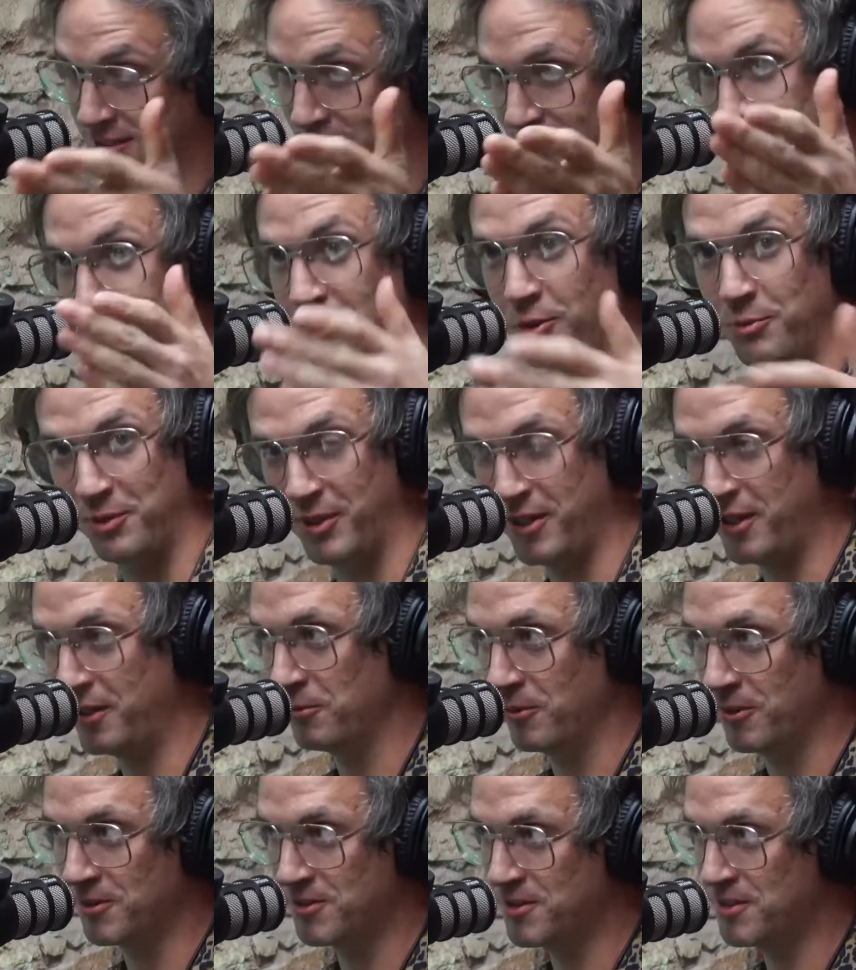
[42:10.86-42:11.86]
No play on
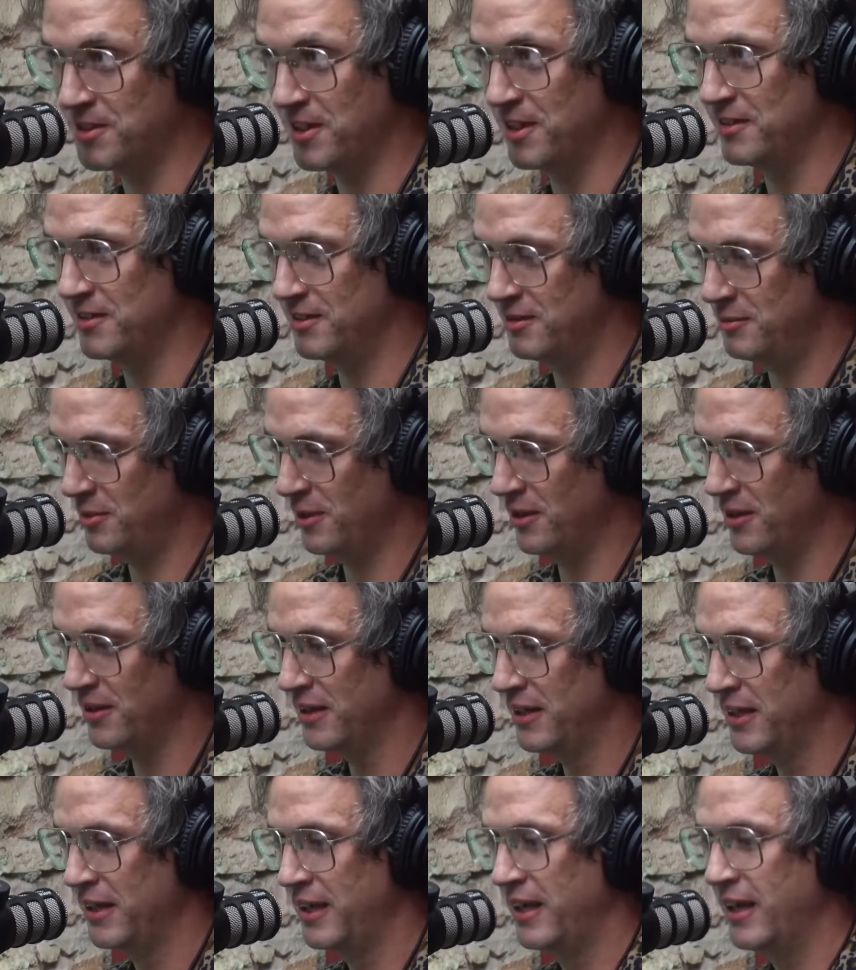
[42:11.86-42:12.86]
words intended, but
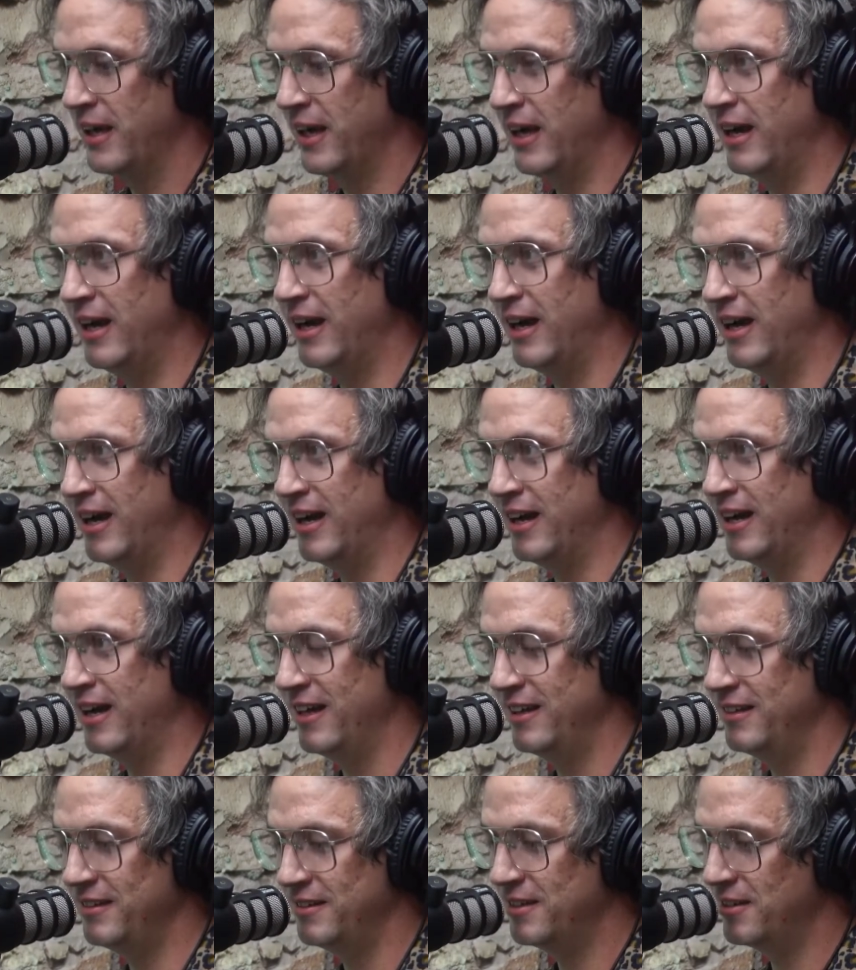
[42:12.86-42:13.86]

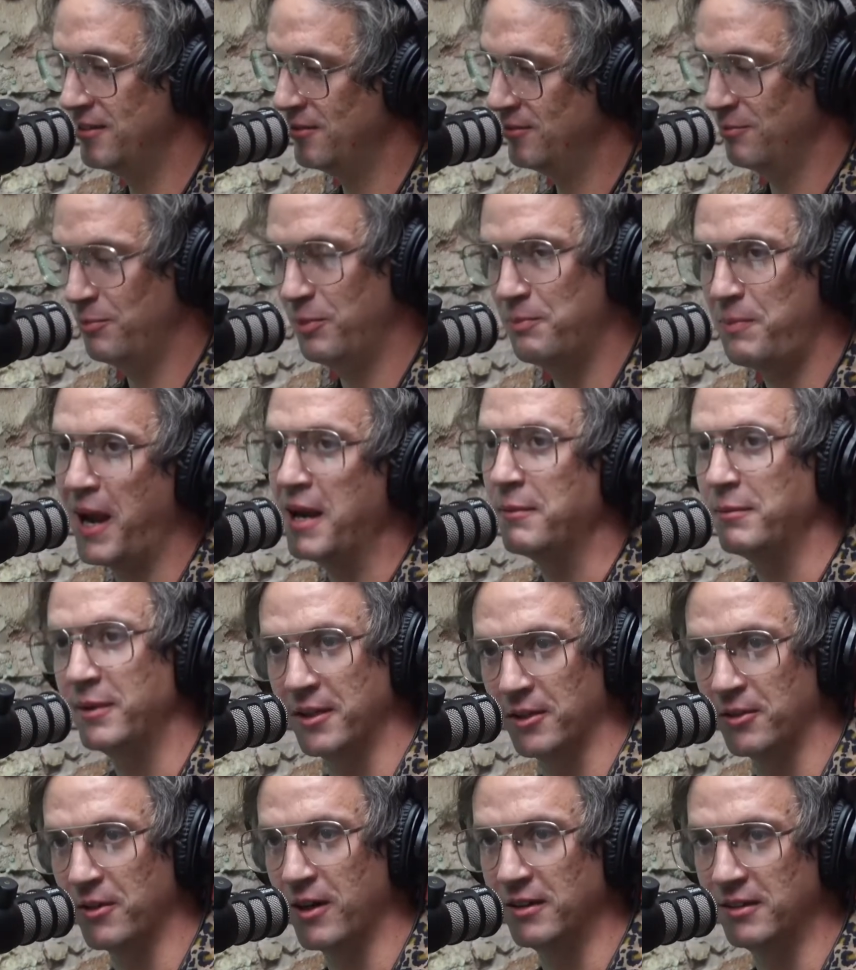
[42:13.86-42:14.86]
didn't paint me in
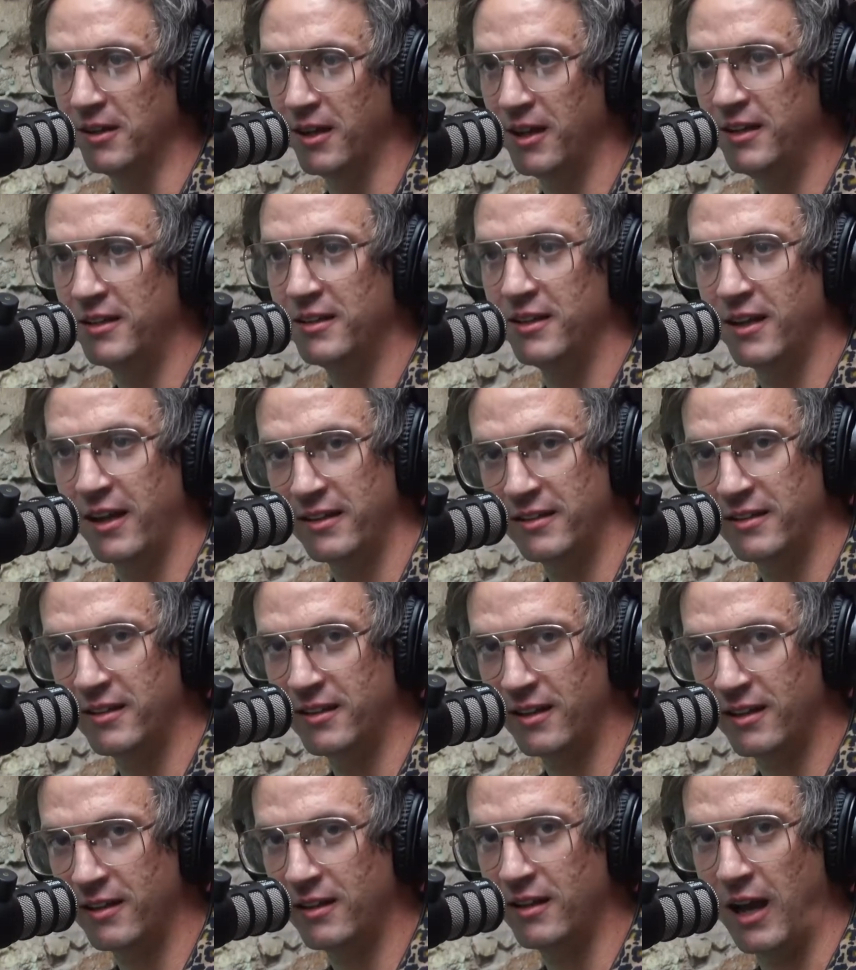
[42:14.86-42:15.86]
a great light. And
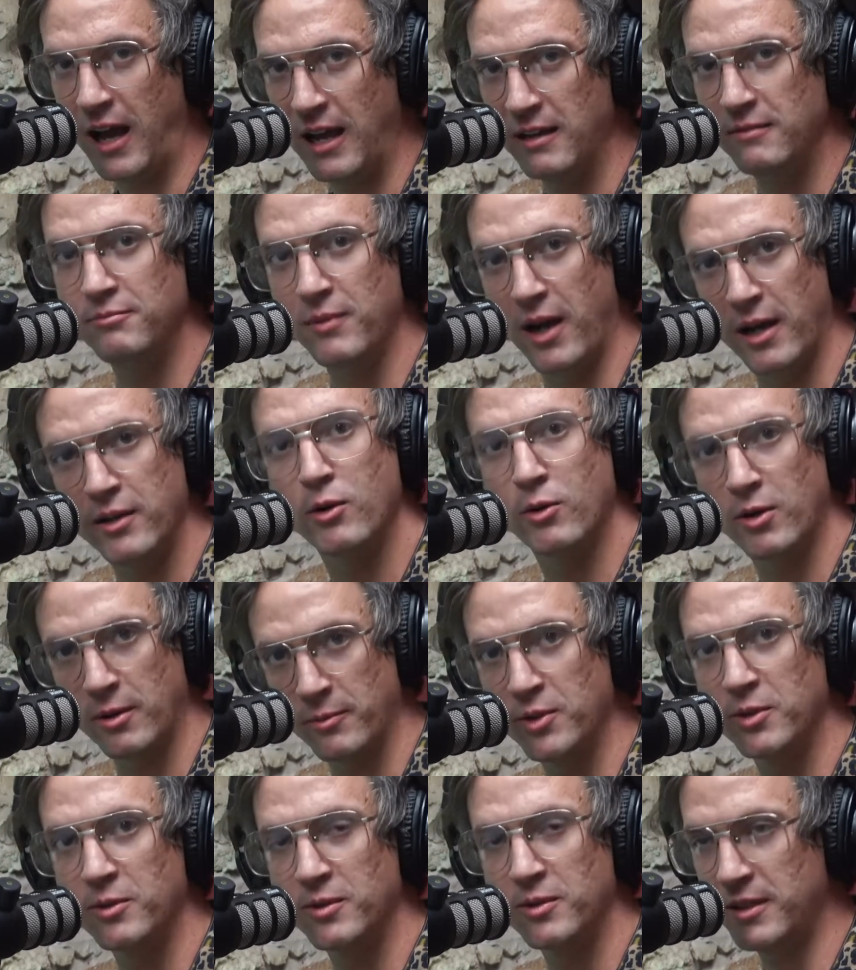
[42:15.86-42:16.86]
I know what I'm
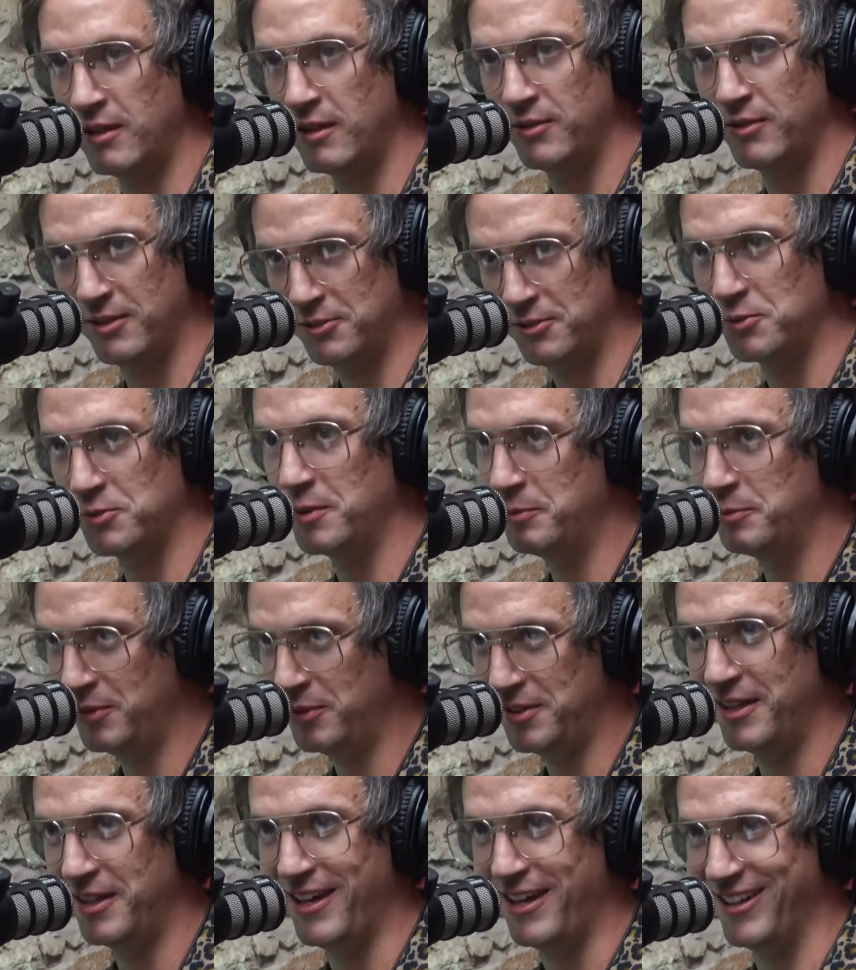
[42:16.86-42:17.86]
doing down there. So we'll put
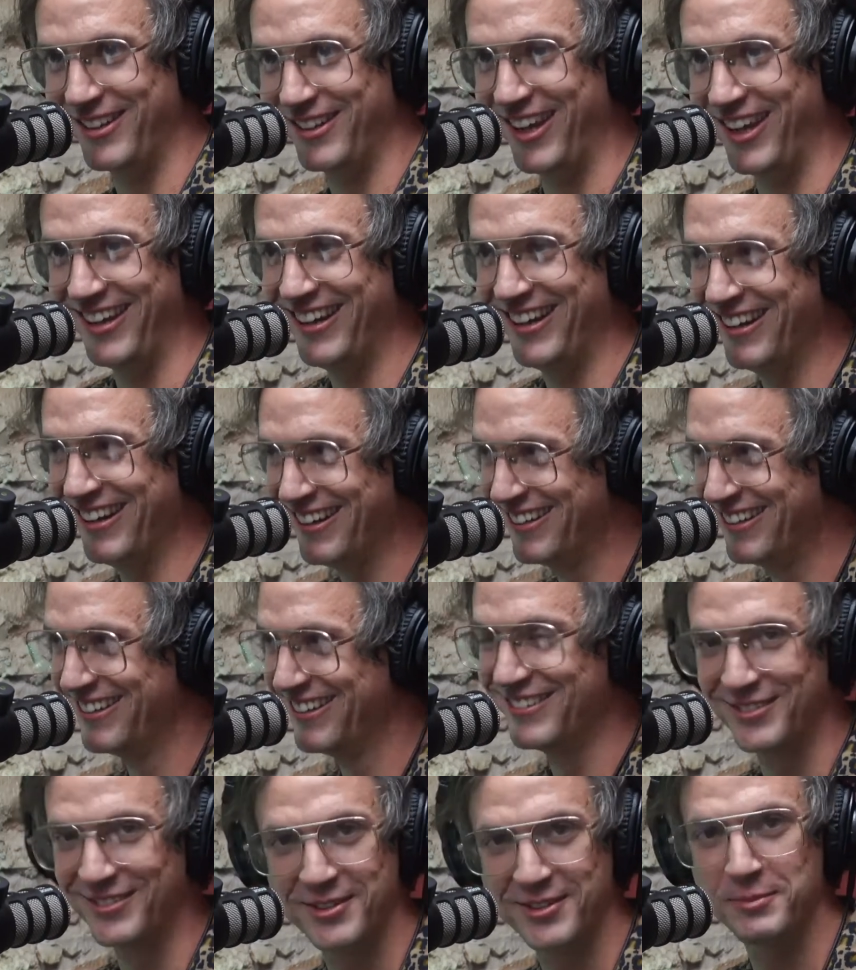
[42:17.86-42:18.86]
that out
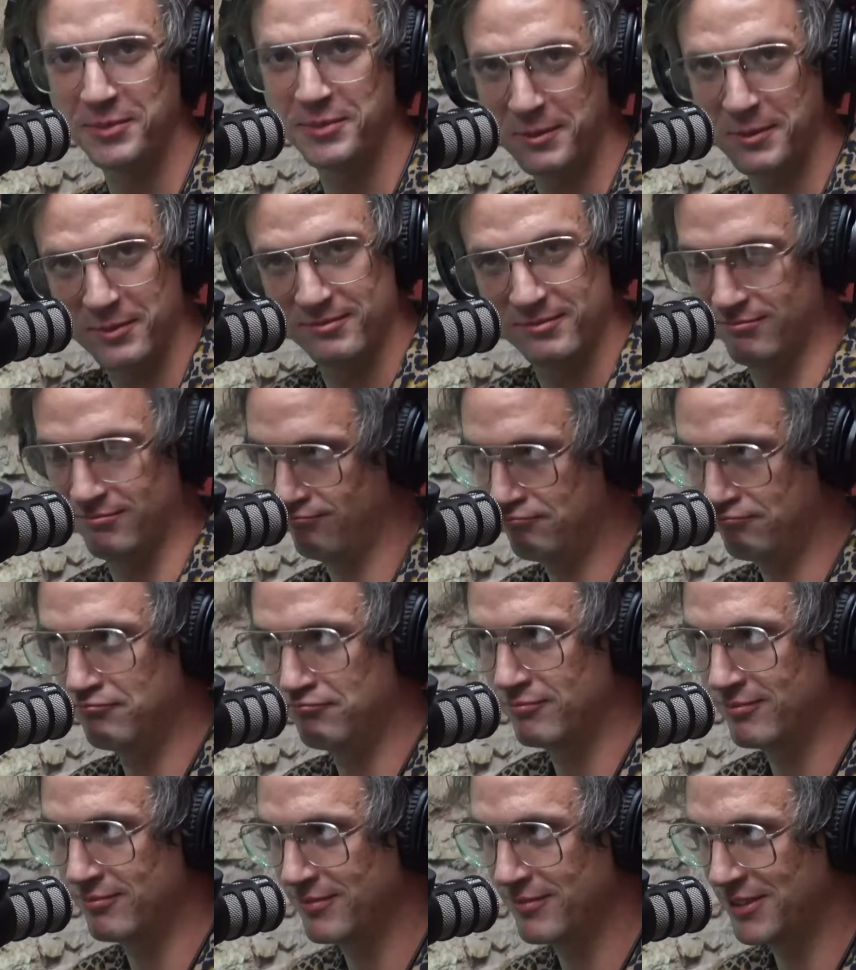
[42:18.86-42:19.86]
there.
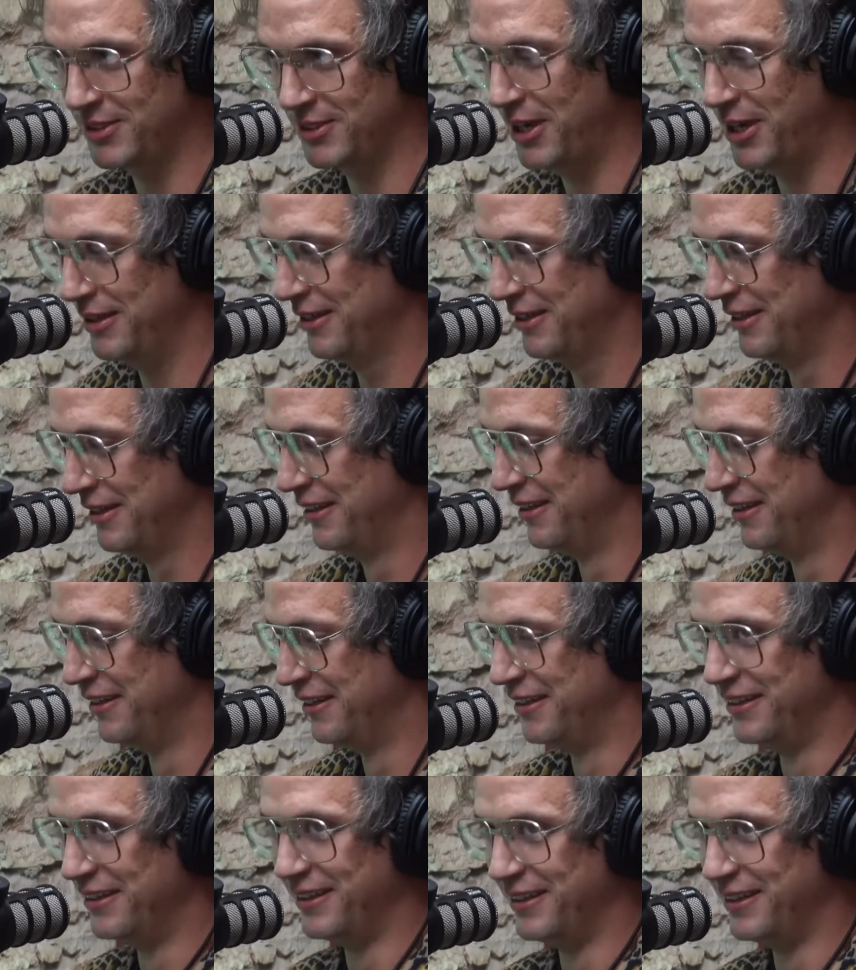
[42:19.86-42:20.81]
She said 12 seconds,